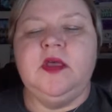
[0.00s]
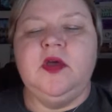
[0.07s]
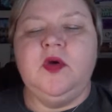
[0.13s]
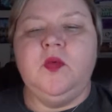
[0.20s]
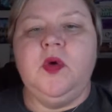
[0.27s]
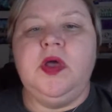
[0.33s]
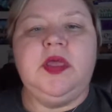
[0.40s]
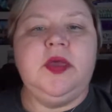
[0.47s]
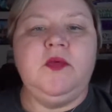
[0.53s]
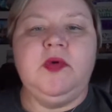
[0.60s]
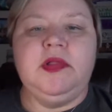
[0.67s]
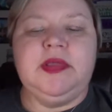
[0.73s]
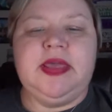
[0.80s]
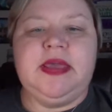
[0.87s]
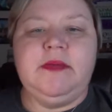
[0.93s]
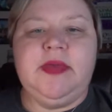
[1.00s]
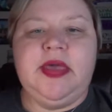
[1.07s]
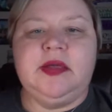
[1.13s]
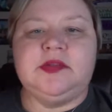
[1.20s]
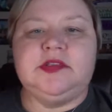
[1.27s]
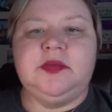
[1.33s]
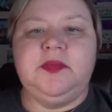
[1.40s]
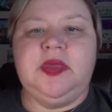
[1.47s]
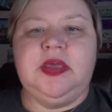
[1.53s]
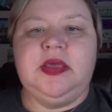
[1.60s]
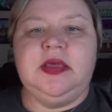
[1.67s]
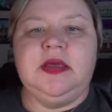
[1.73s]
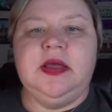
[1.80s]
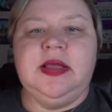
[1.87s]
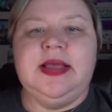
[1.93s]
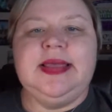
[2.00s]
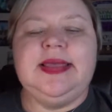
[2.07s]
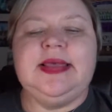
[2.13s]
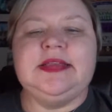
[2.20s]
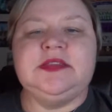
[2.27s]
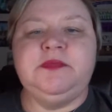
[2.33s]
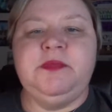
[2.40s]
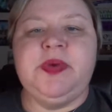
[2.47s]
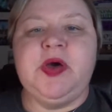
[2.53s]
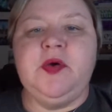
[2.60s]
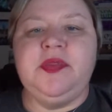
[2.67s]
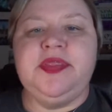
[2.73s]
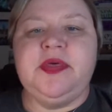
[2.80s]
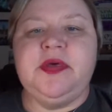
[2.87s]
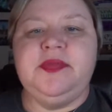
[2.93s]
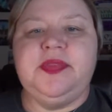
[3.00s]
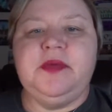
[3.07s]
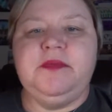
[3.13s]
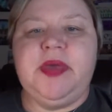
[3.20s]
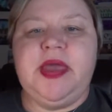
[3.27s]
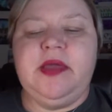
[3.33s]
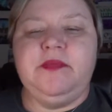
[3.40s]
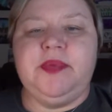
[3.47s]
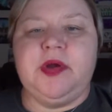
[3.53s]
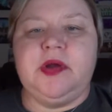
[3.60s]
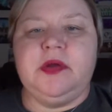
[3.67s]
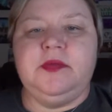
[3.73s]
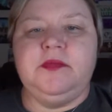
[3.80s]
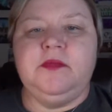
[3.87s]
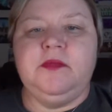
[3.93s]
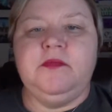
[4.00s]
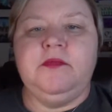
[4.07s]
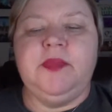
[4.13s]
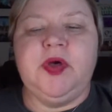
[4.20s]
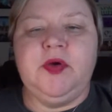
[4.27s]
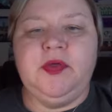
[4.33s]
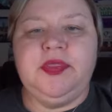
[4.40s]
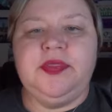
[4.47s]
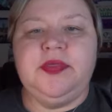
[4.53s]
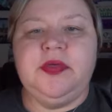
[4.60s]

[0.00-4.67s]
What you will email to me is both the paper, the